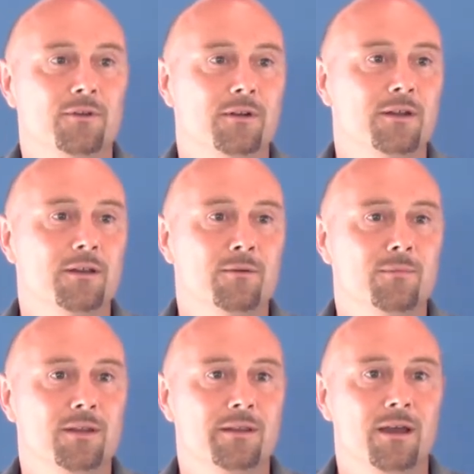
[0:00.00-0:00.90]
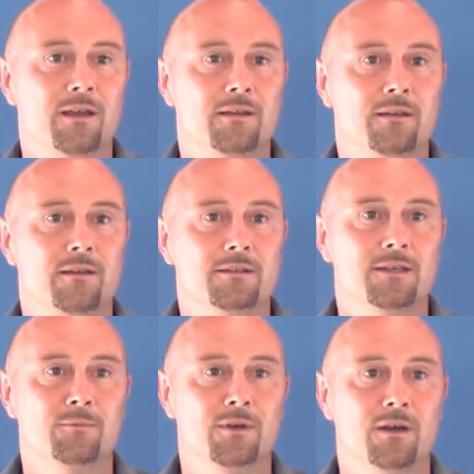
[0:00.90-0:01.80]
And I don't mean that in
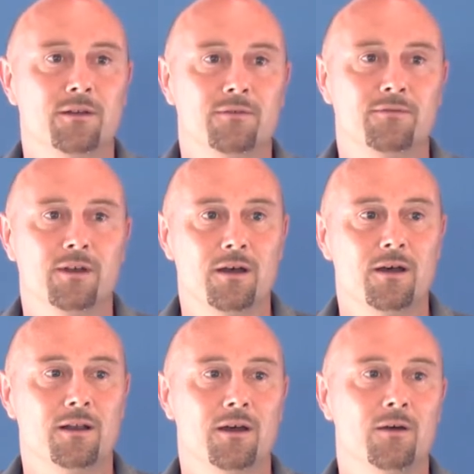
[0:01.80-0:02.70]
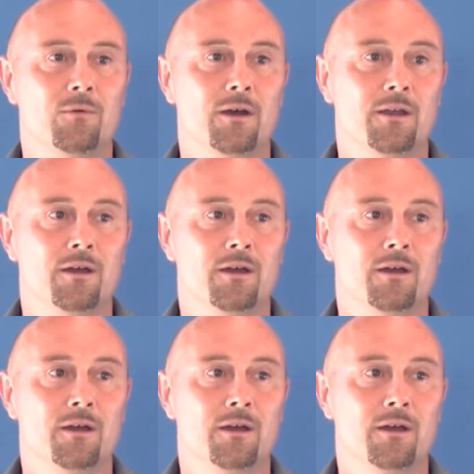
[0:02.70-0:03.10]
some kind of la-la way.